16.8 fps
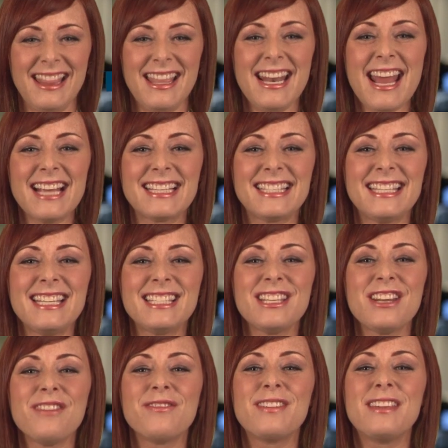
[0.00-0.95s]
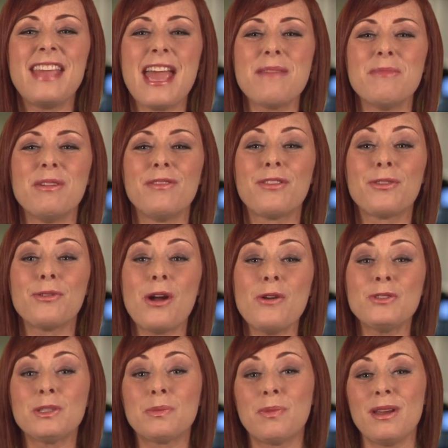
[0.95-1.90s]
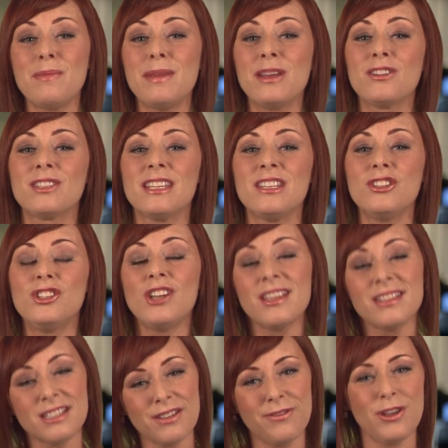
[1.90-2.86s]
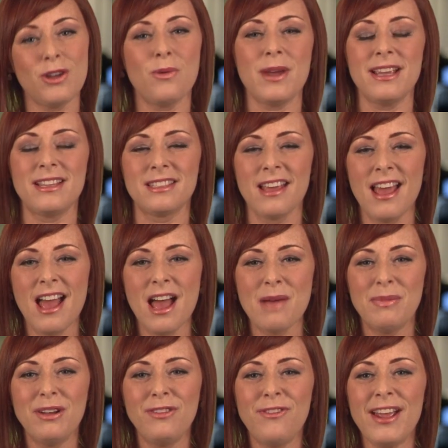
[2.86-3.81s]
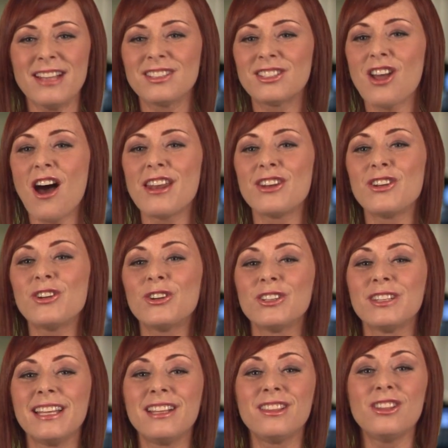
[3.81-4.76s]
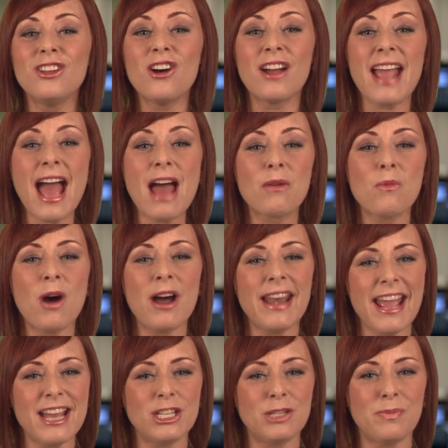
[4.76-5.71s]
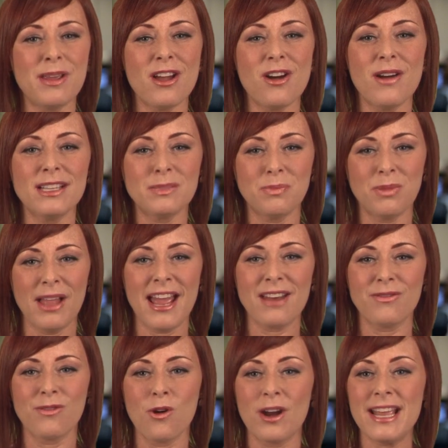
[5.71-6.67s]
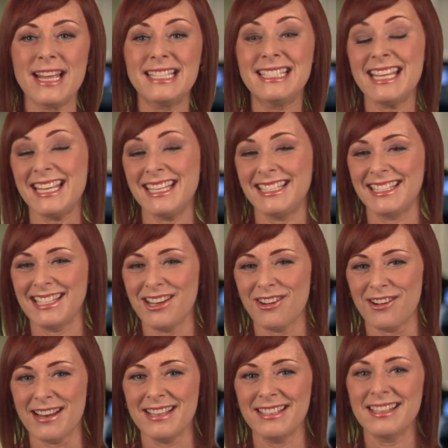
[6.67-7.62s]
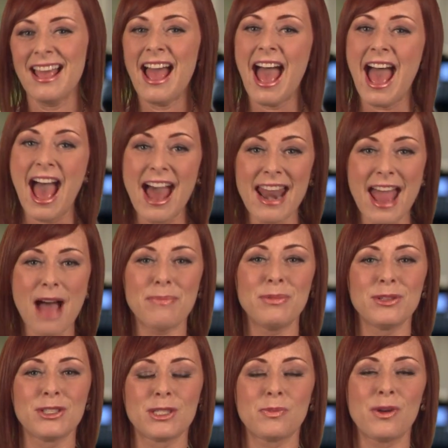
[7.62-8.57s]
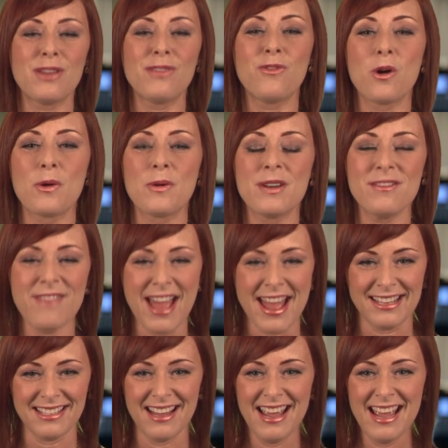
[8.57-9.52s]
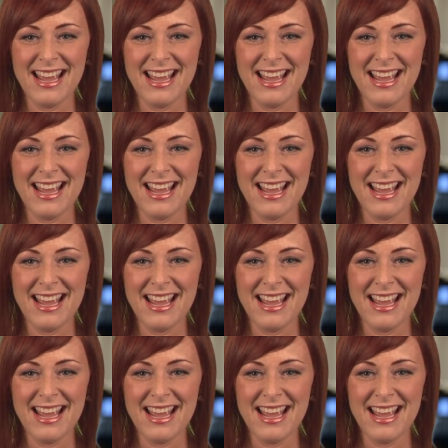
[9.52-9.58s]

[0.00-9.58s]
The next season of Game of Thrones premieres in just a few weeks, but fans got an early look at what HBO has planned for its hit series at Apple's Spring Forward event.